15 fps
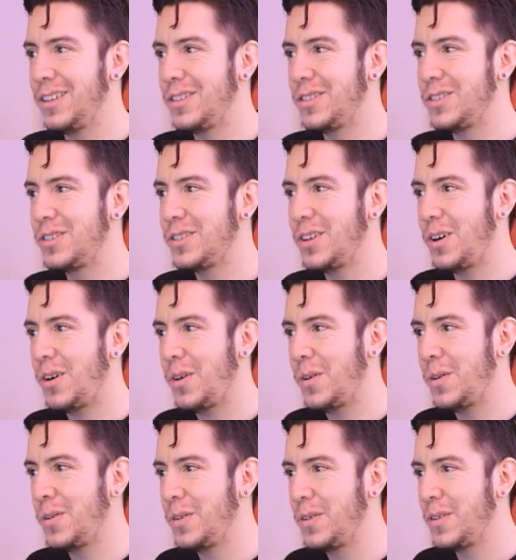
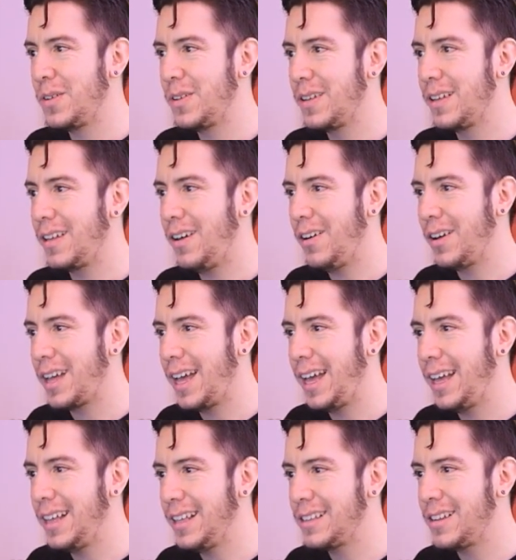So,
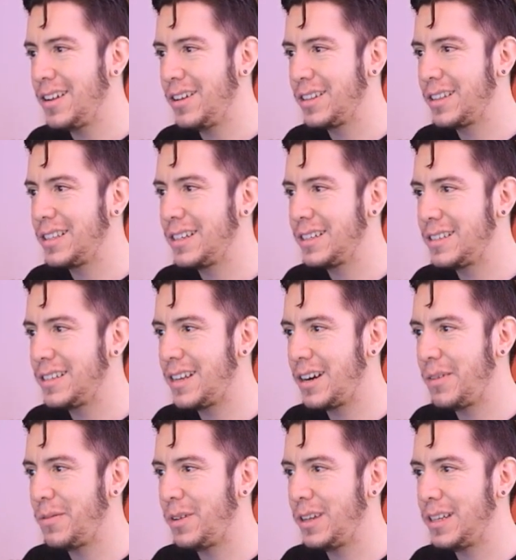okay, it's not as
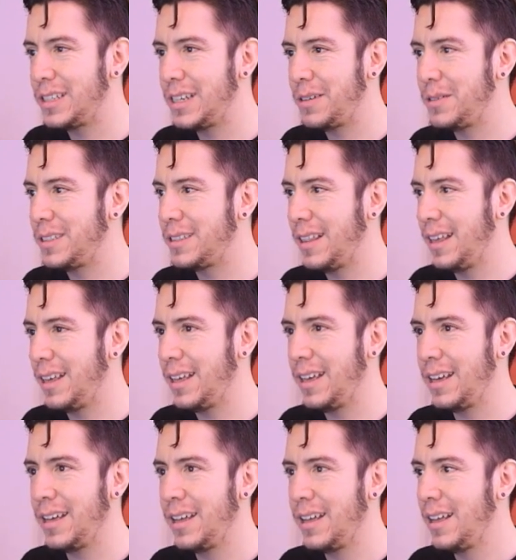terrible as I was
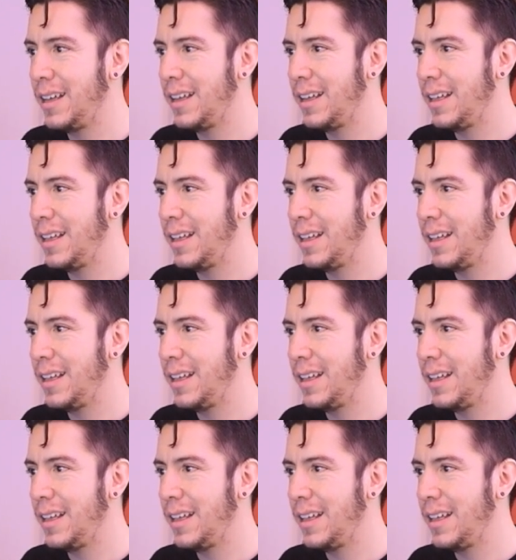thinking.